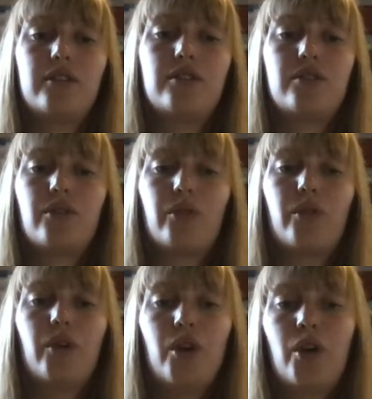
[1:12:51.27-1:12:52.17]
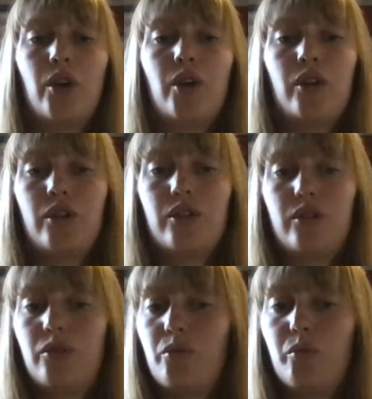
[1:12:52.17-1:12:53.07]
So
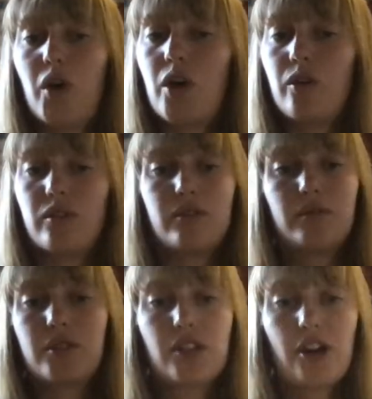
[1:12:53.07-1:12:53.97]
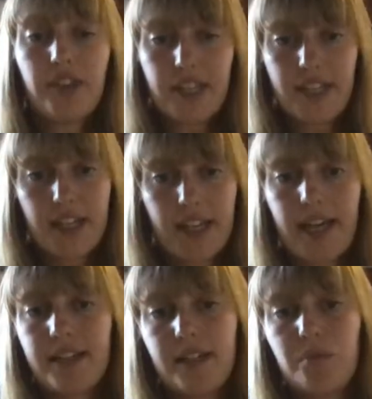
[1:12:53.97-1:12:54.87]
we'll start the year
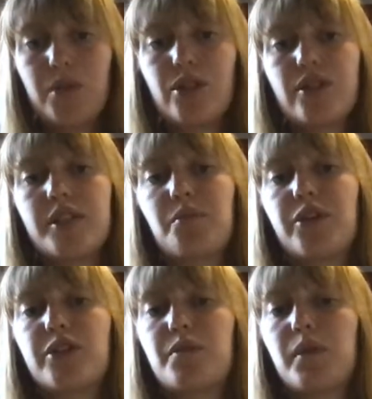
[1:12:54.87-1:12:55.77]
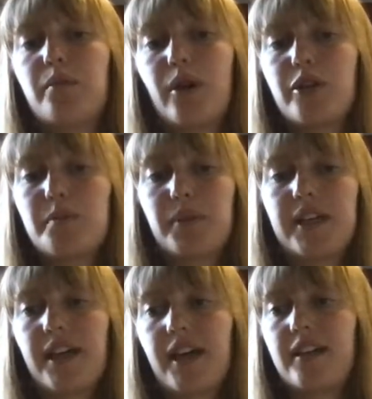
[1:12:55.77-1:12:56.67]
again and produce as much as we possibly
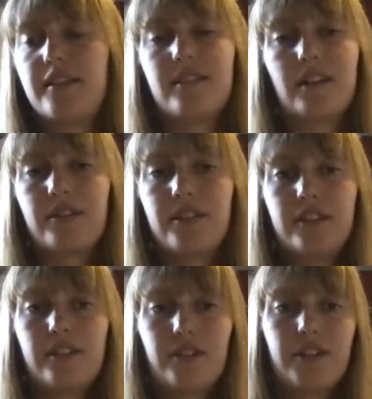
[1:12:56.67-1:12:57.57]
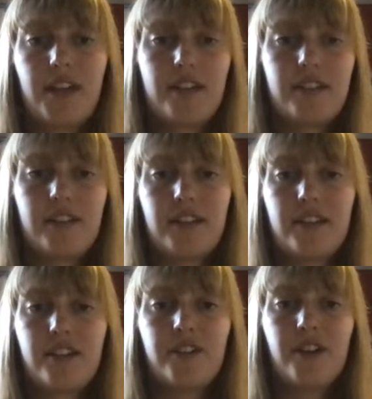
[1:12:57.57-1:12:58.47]
can until the end of the
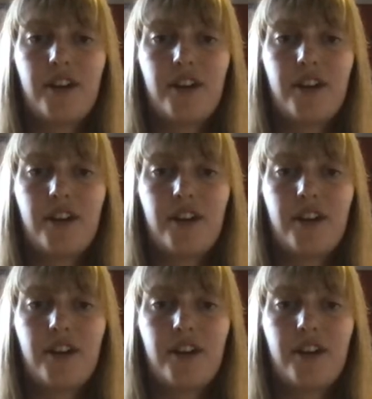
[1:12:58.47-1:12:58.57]
year.